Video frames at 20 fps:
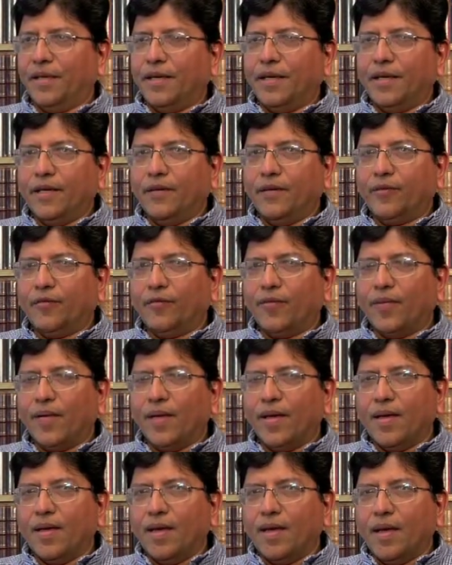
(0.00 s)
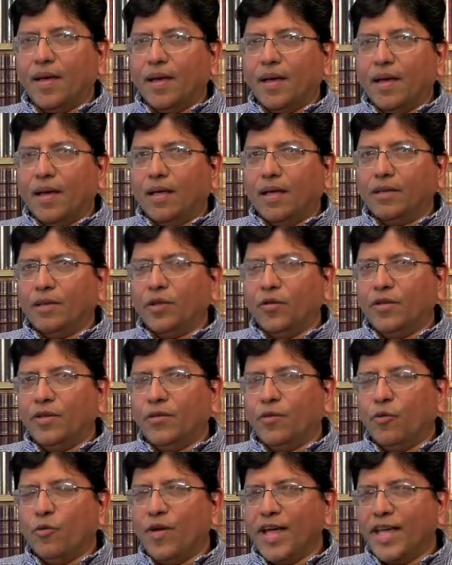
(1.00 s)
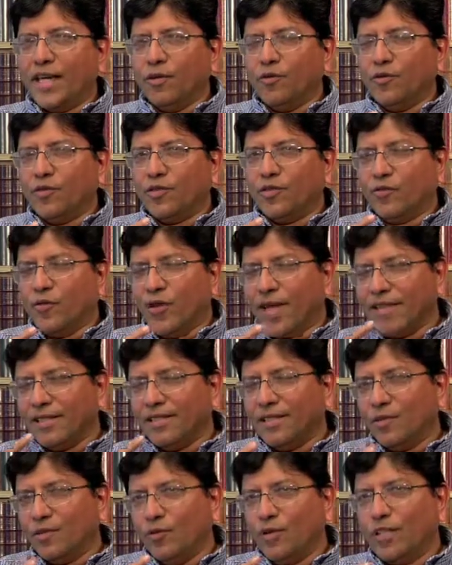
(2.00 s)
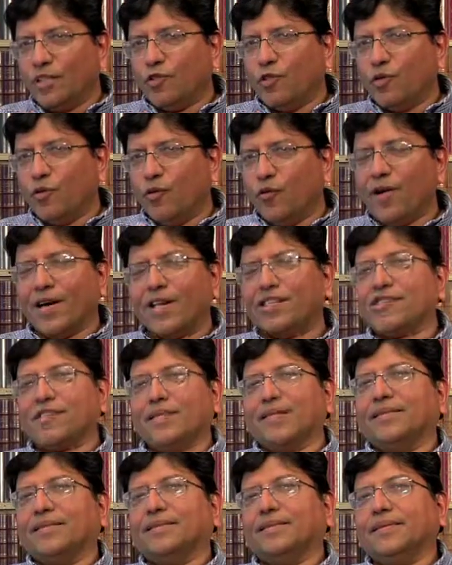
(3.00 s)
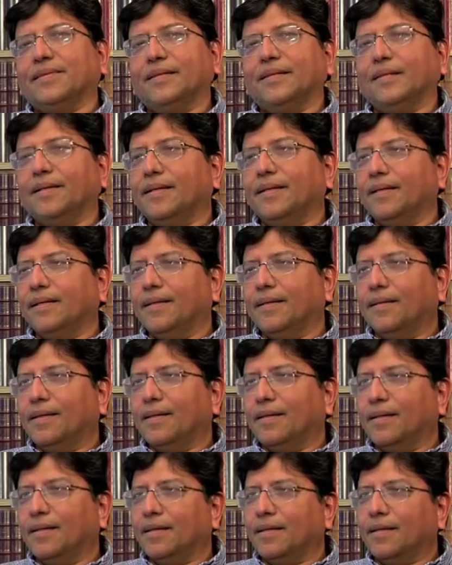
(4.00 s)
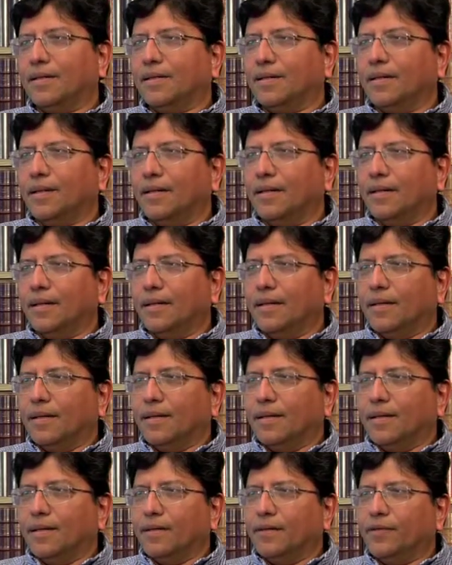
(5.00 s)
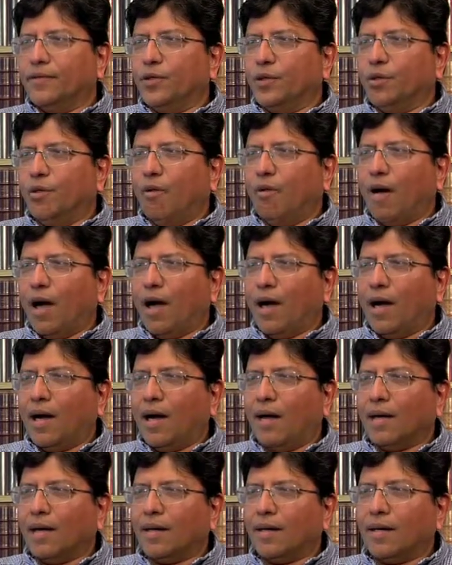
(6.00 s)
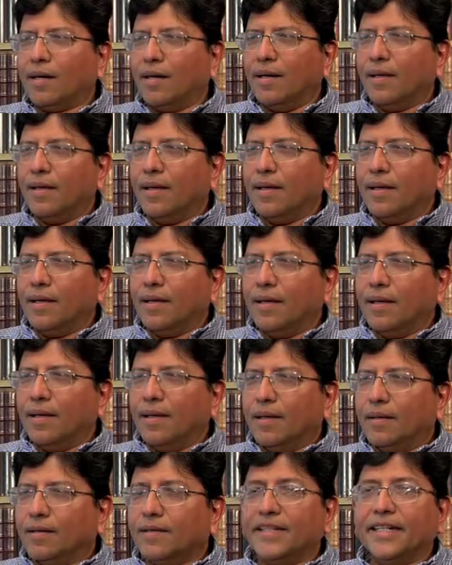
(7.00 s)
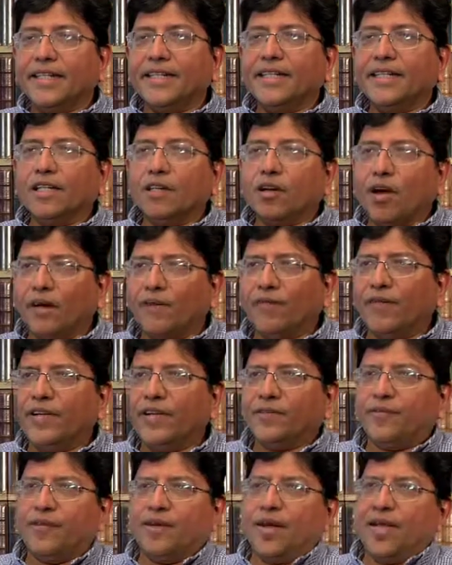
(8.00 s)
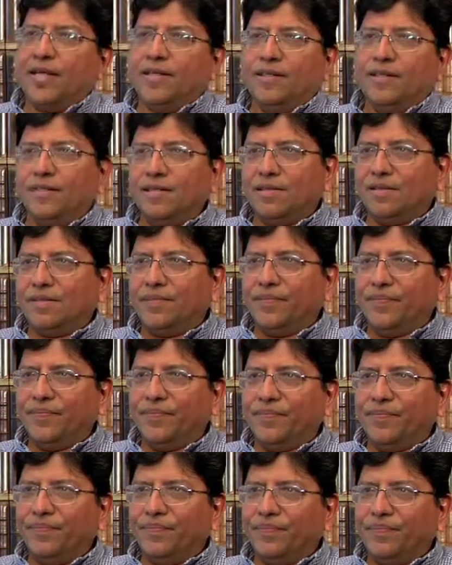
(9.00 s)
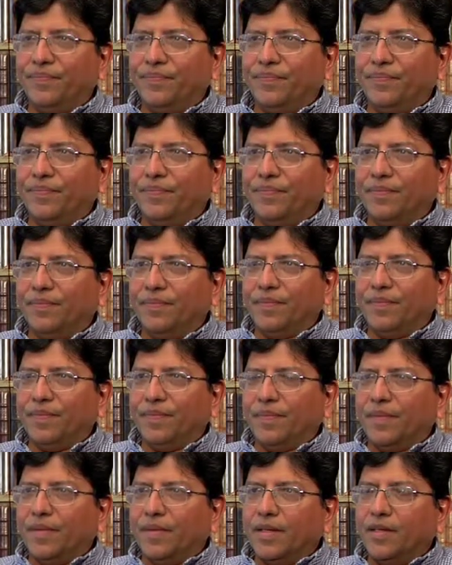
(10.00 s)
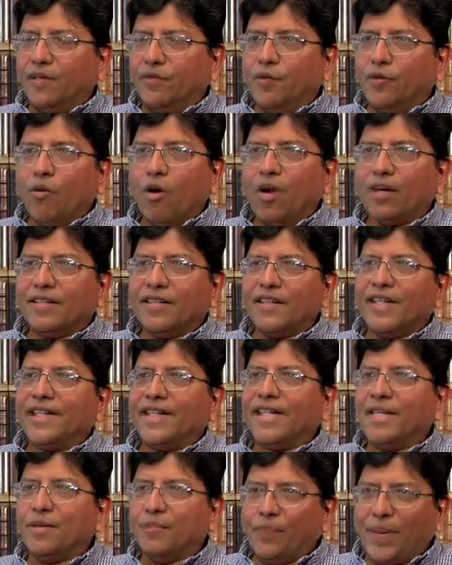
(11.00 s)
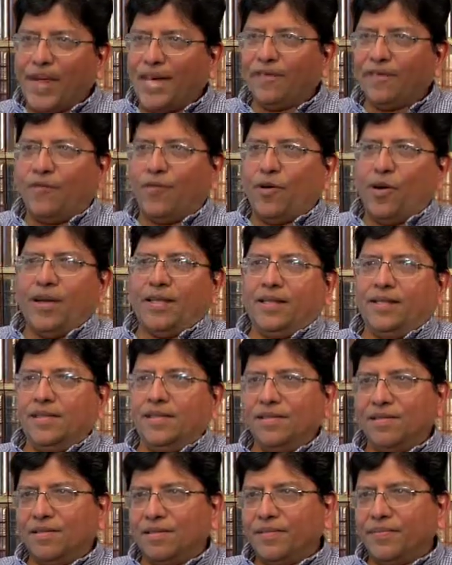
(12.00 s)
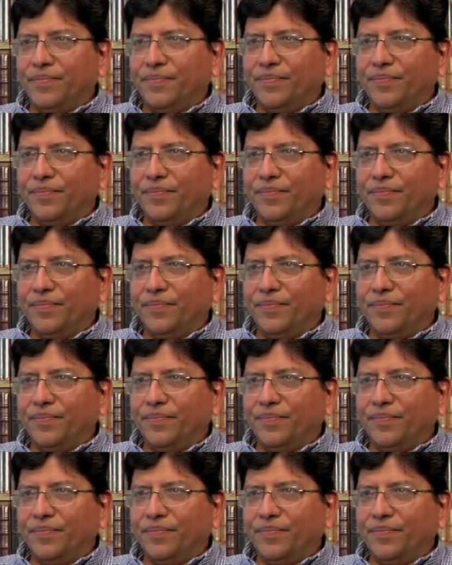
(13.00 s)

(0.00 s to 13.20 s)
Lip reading: If in the ways in which you function, if you are creating conflict for others, if you are creating pain for others,